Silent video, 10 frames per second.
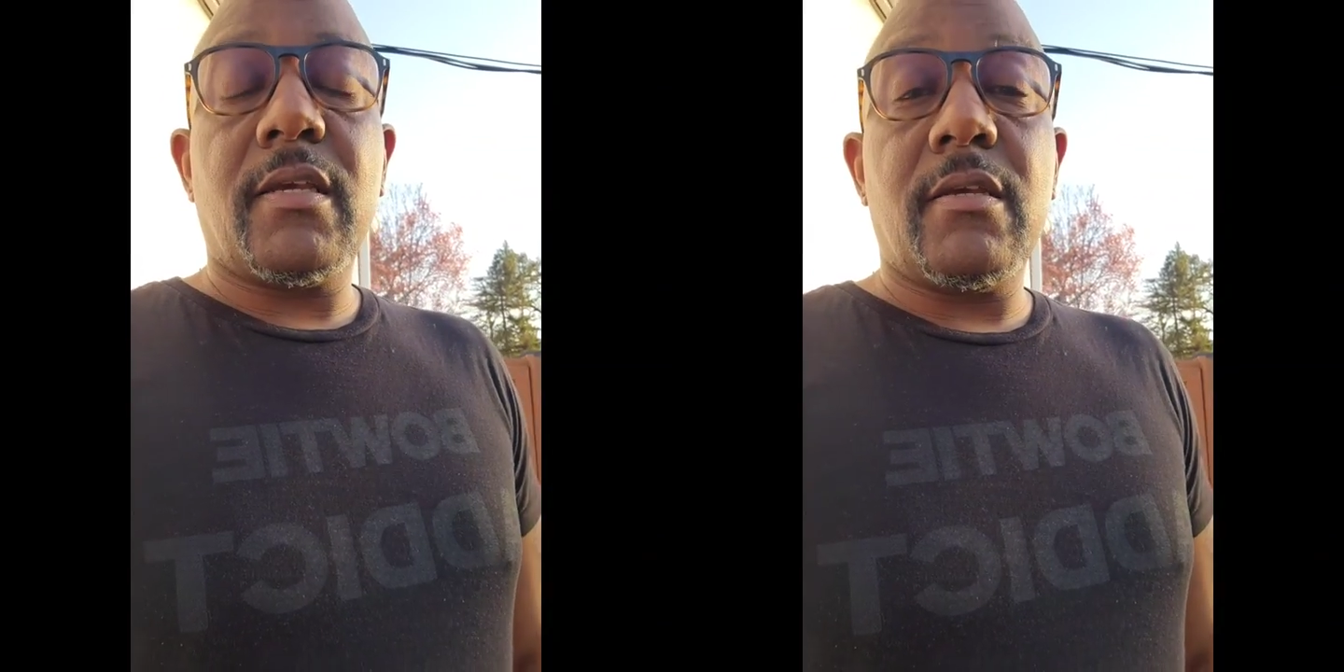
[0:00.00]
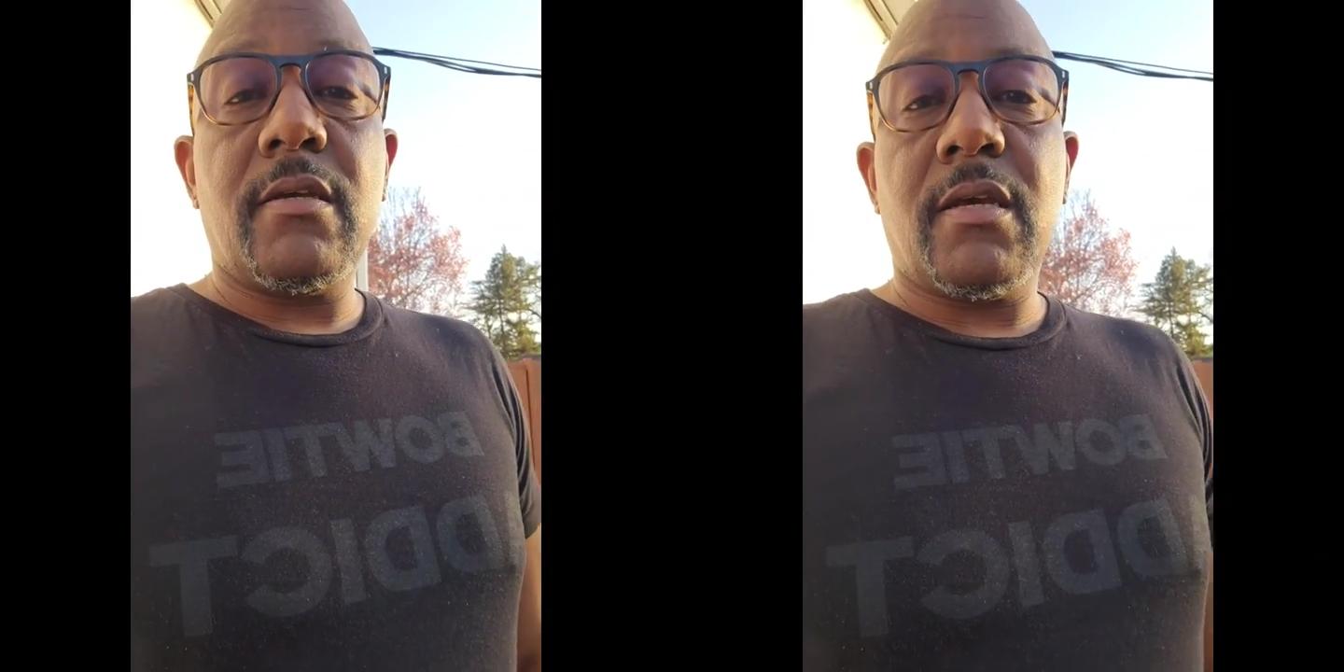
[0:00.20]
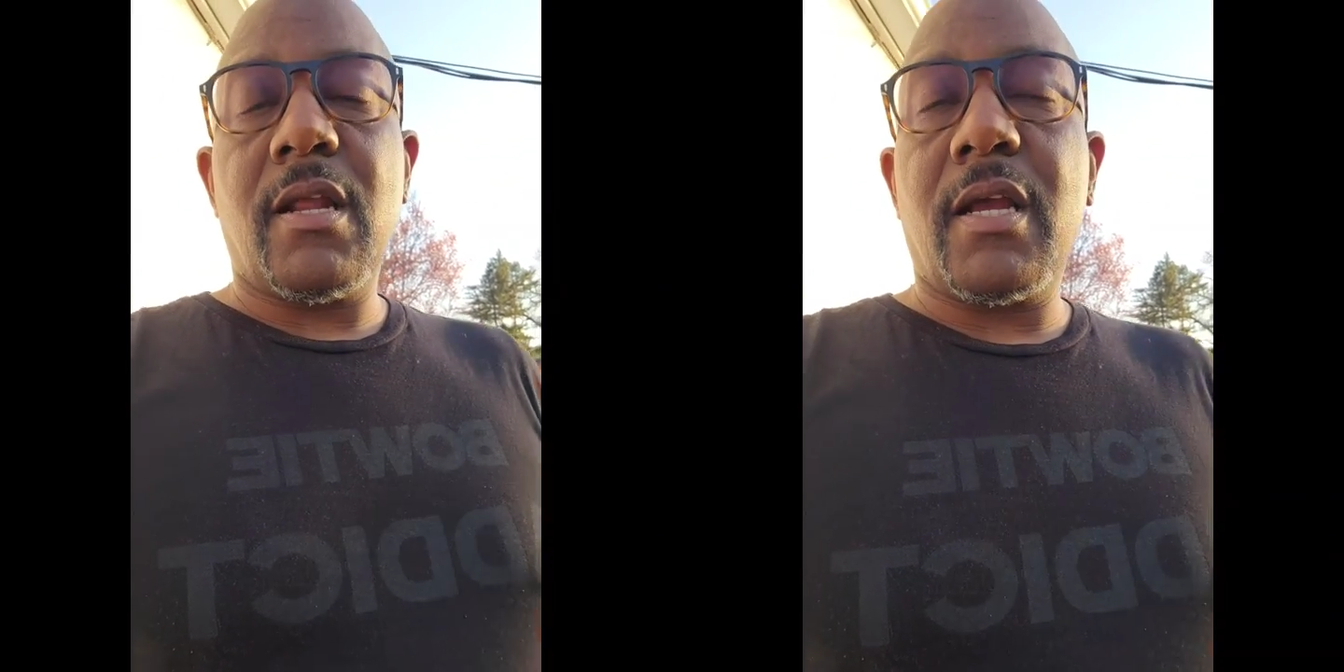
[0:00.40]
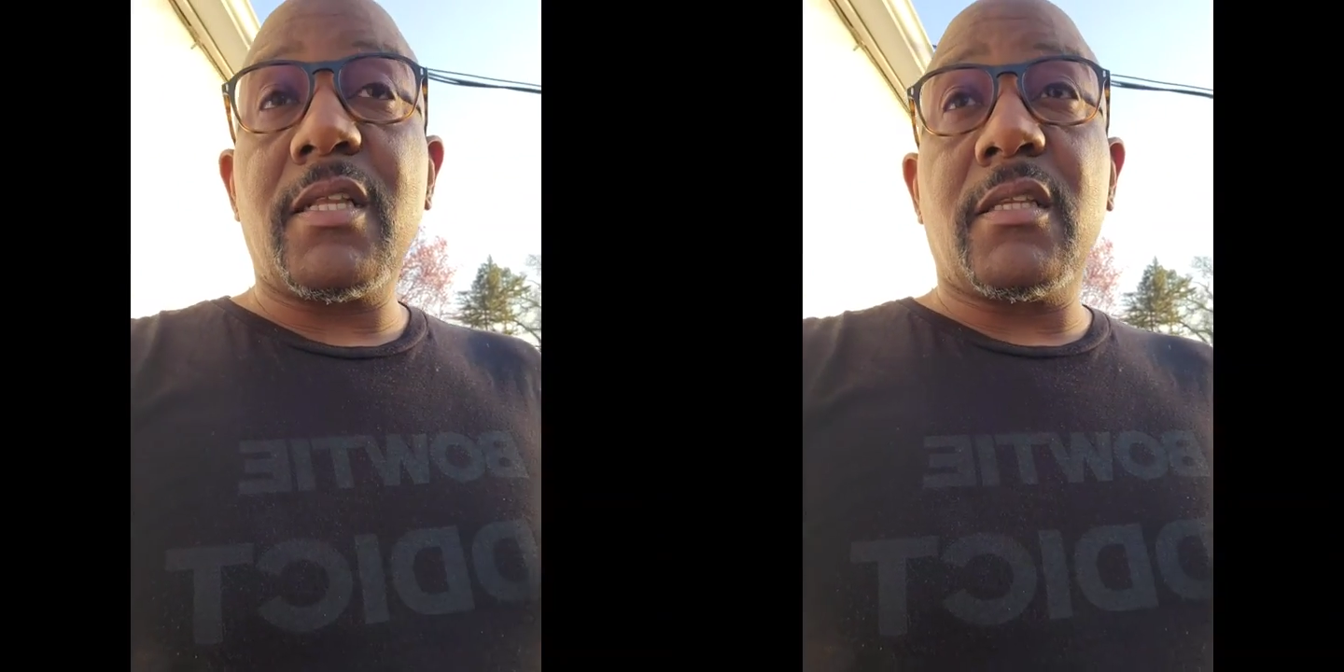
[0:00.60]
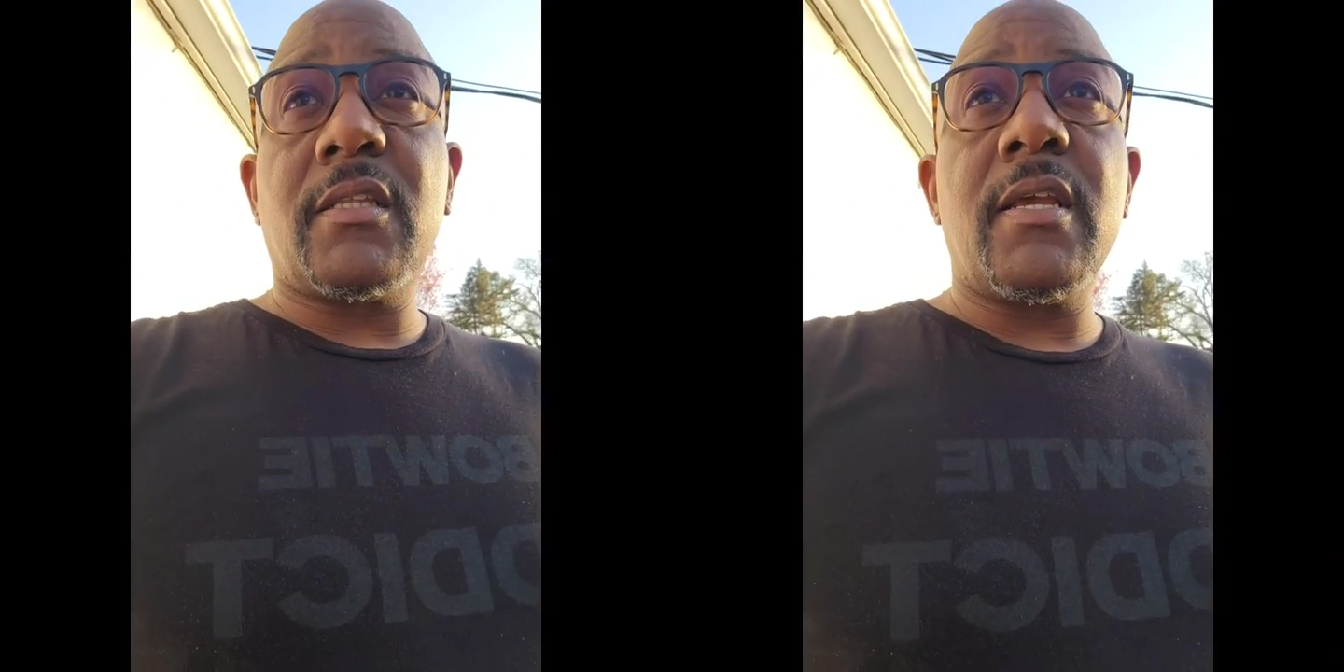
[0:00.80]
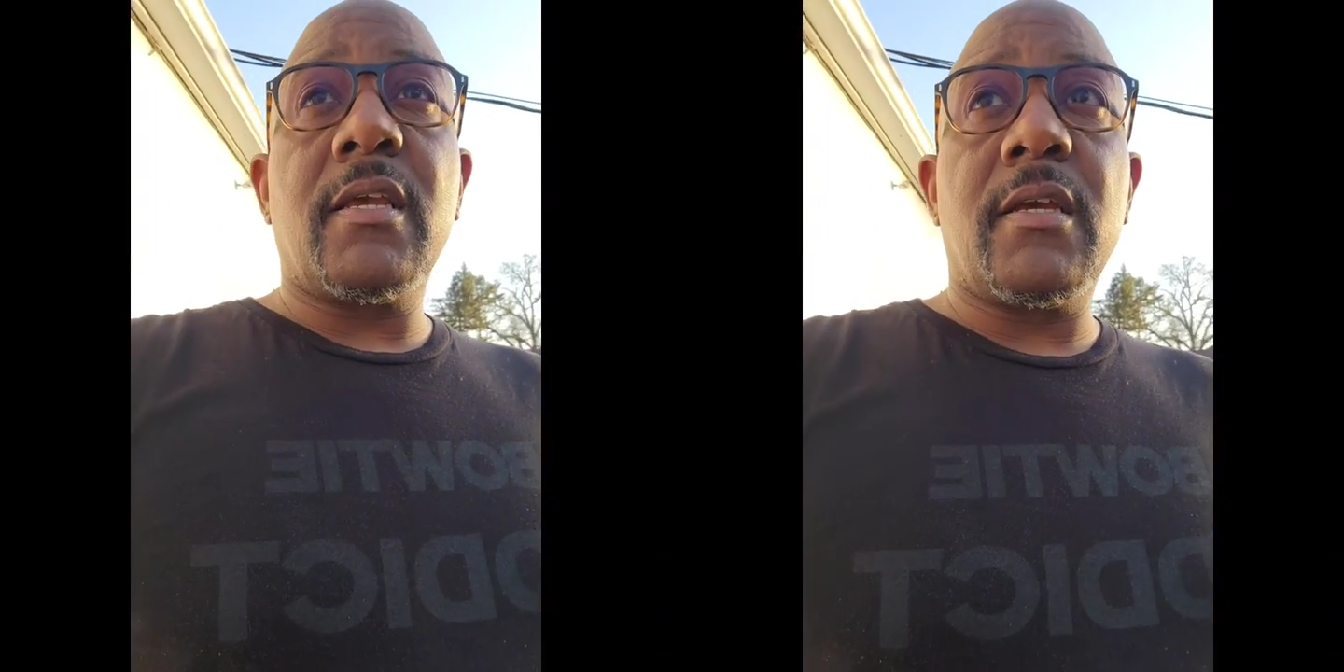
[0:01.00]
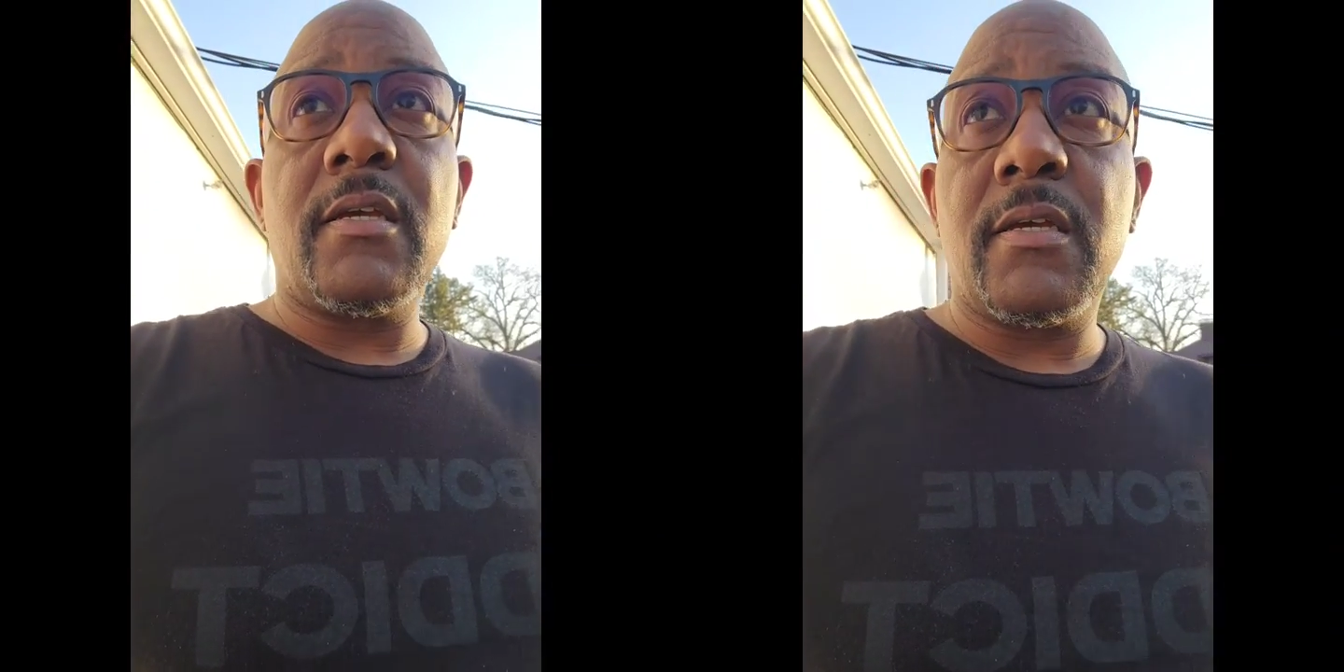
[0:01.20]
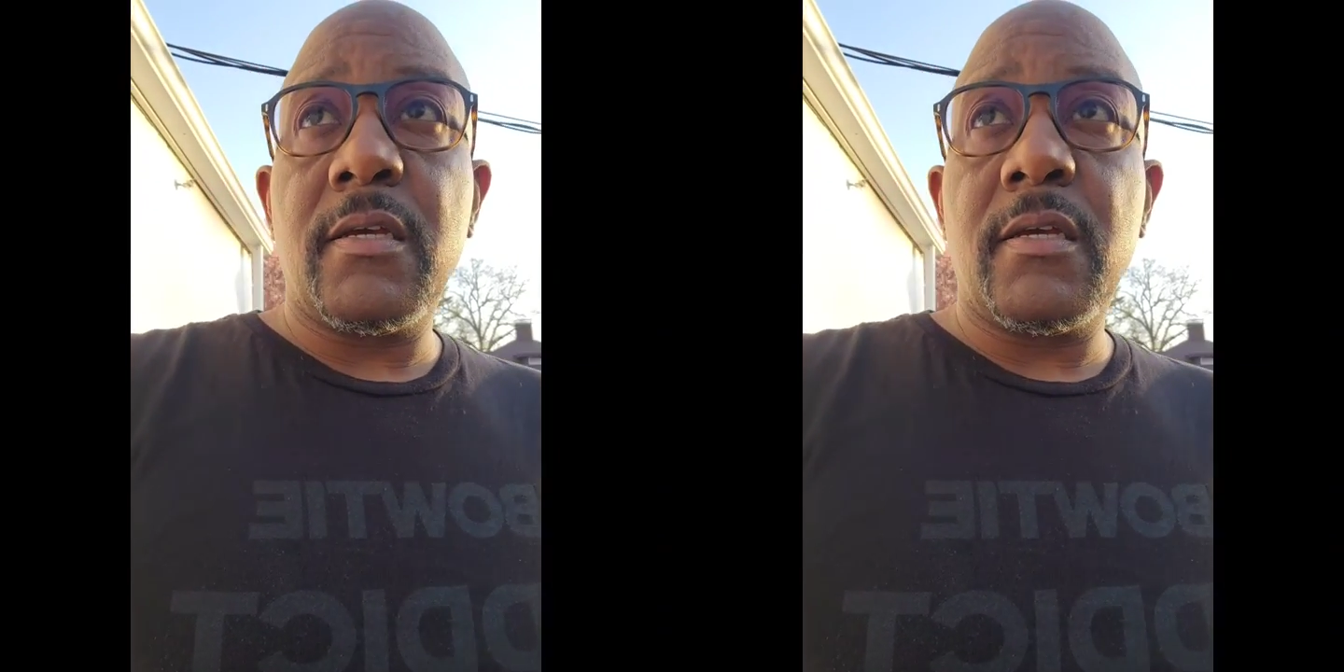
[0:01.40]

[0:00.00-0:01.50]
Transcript: -y. And I got to thinking,